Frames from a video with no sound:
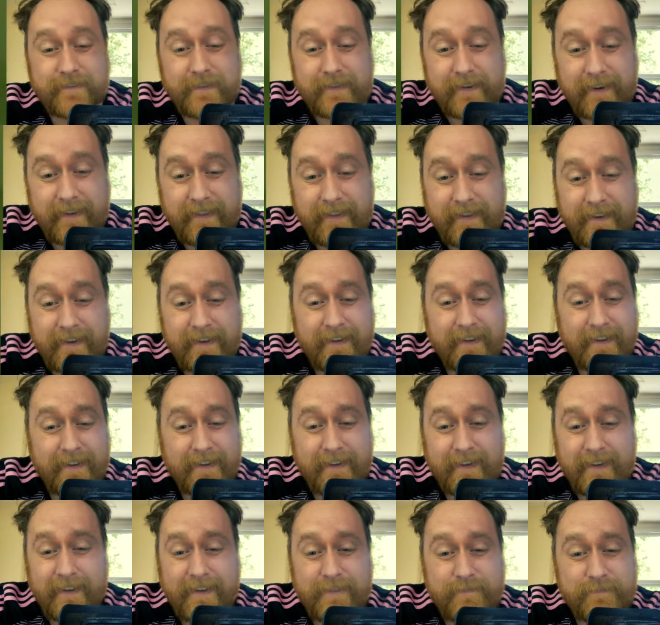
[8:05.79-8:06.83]
like that.
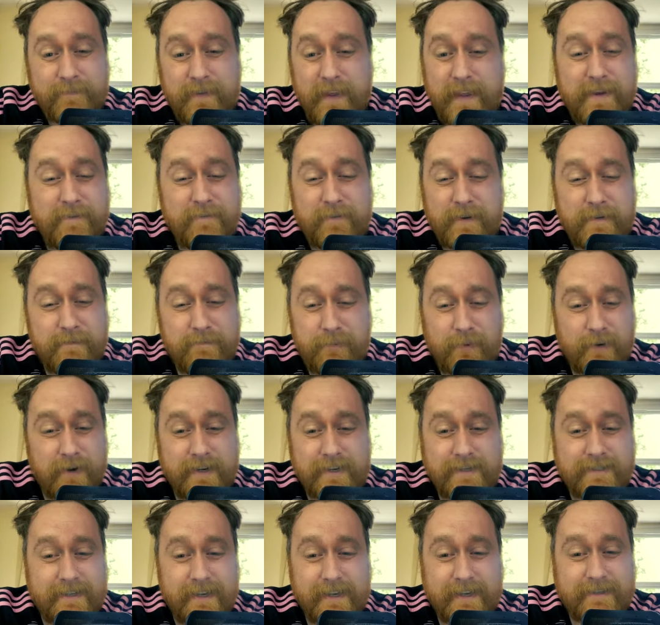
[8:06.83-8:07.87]
Even in
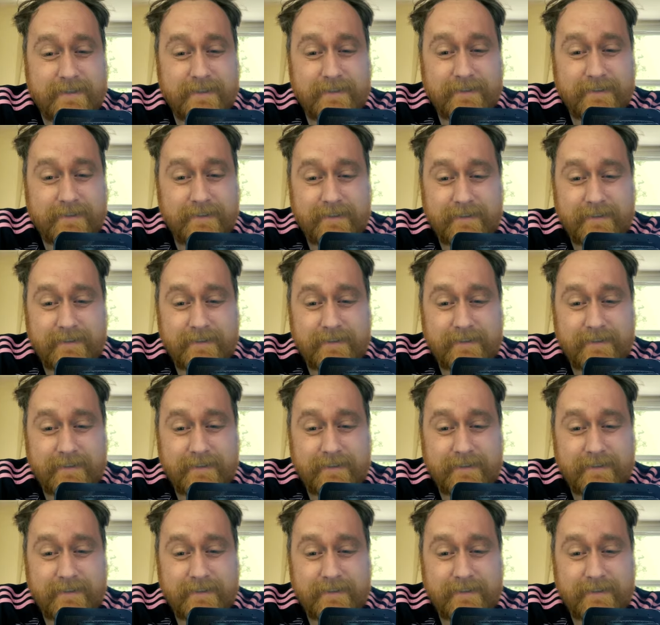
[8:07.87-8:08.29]
preseason, it's